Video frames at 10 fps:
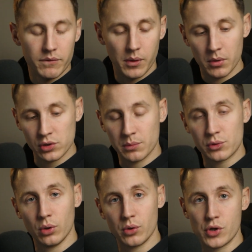the Muslim
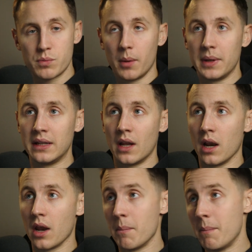soldiers probably eating a
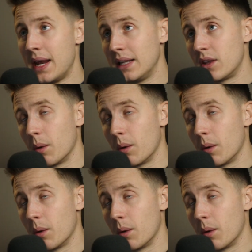lot of meat.